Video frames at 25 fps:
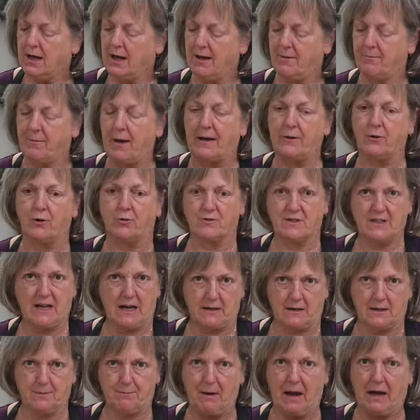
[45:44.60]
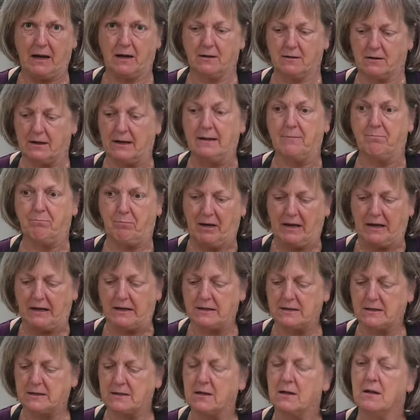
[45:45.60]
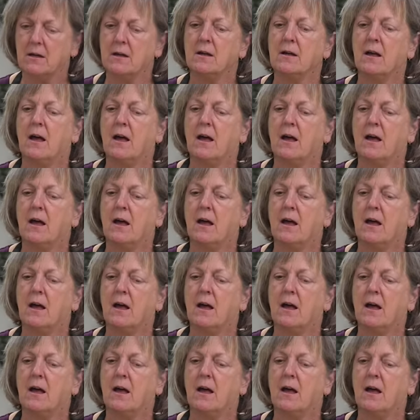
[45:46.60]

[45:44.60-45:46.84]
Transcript: I don't tend to paint in pinks.